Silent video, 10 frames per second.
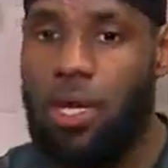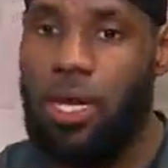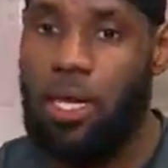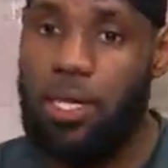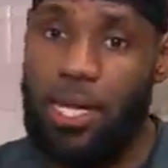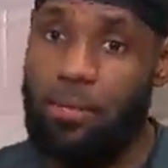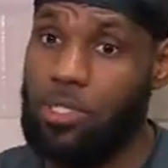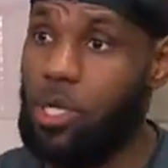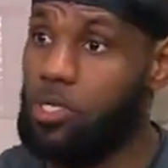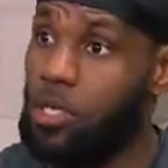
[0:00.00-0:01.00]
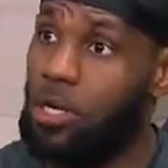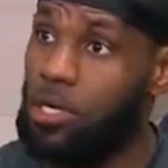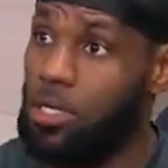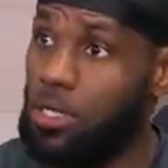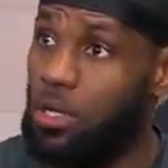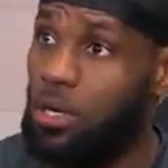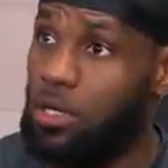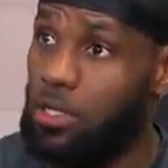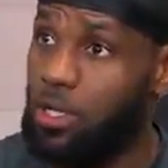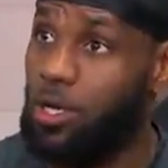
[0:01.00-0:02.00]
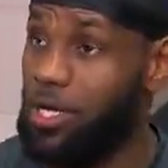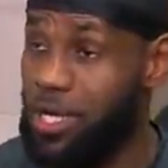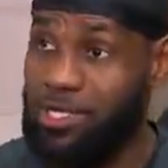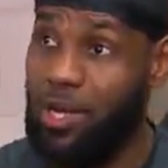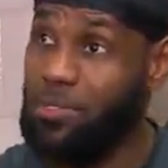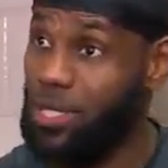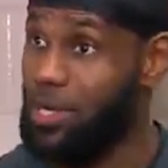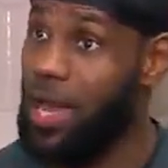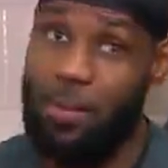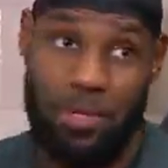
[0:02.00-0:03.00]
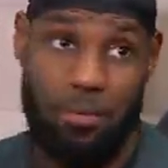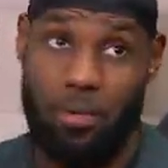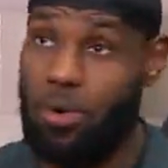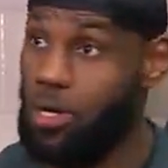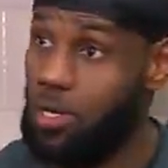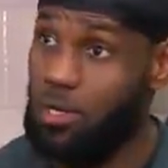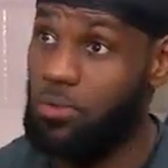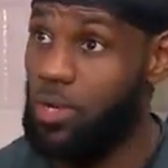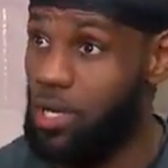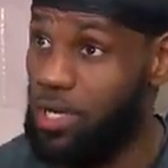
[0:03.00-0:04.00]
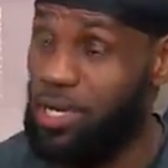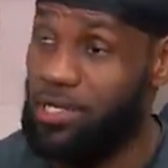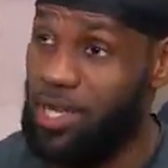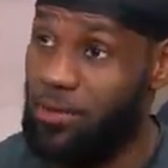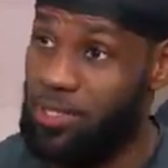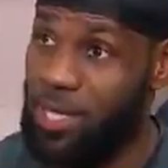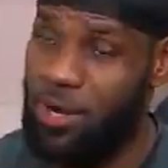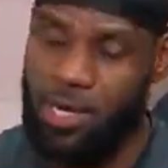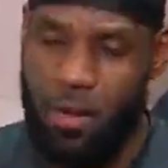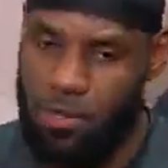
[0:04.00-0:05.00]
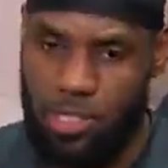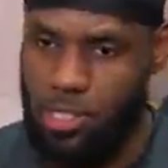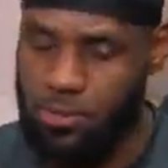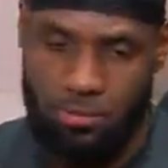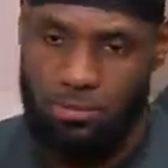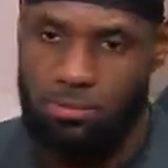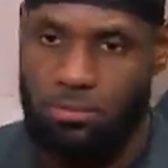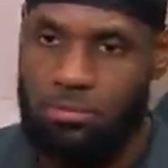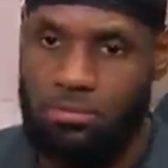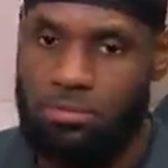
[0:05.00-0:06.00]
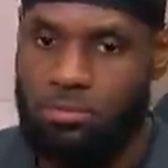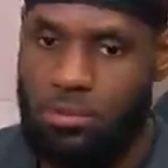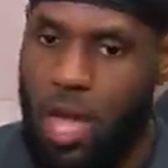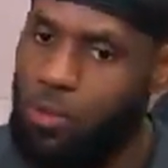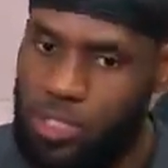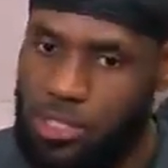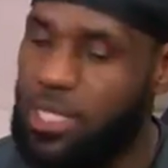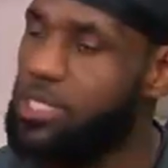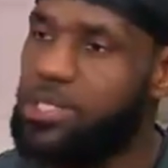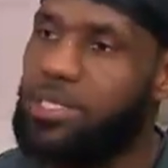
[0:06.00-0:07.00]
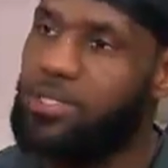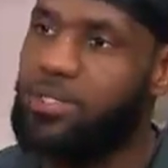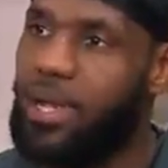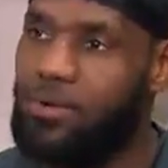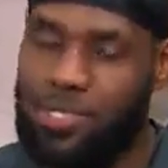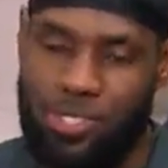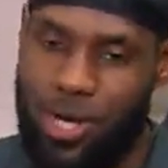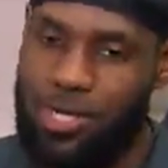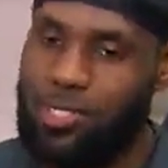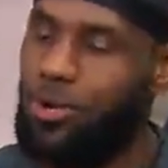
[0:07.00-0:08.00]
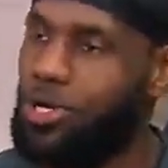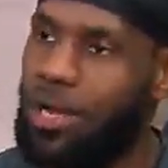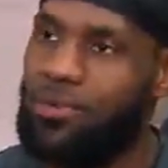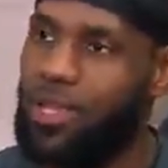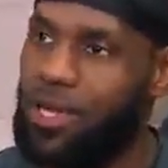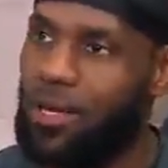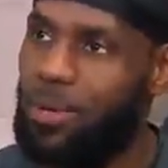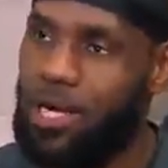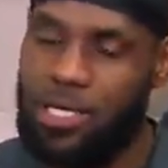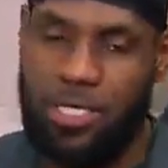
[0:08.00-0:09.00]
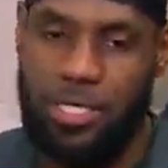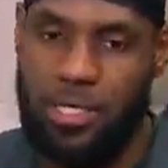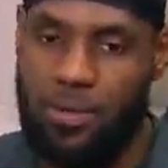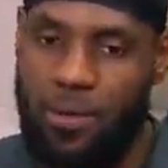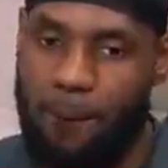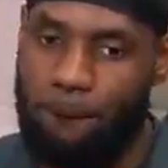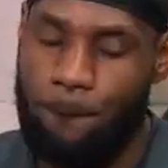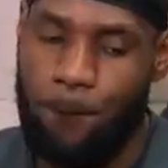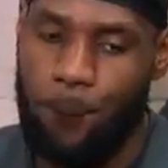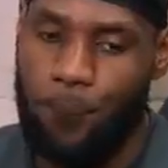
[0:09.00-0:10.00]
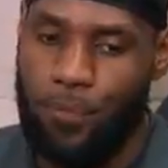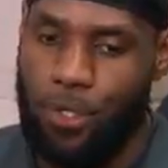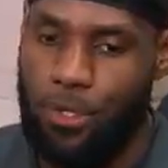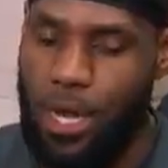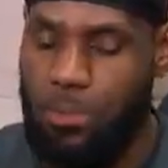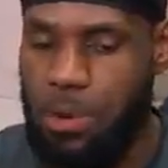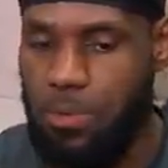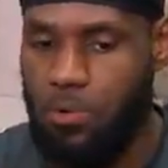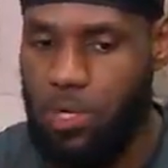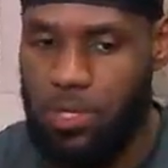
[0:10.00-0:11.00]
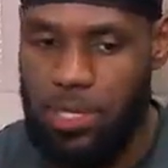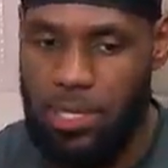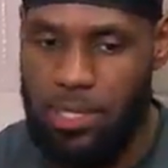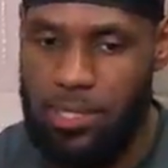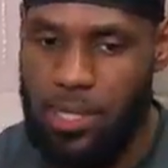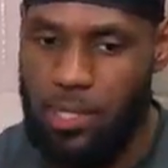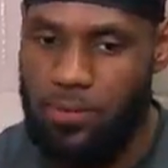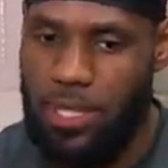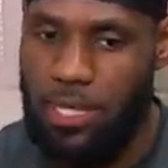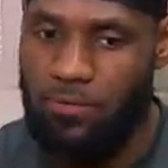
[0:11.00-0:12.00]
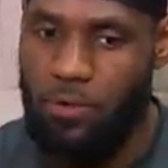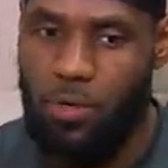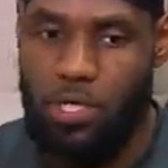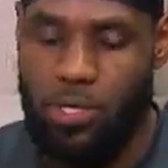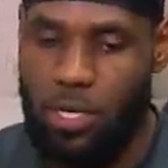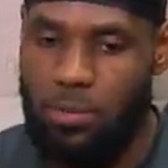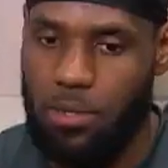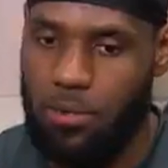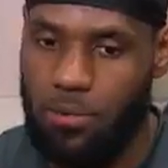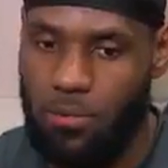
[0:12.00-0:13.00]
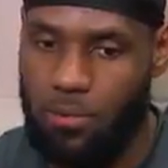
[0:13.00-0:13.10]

and he came and talked to all the kids that was there, and I happened to be one of the kids that was there, and I was just listening. I was just trying to soak everything up I could, And I remember one thing that he said. He was like, if you want to try to be,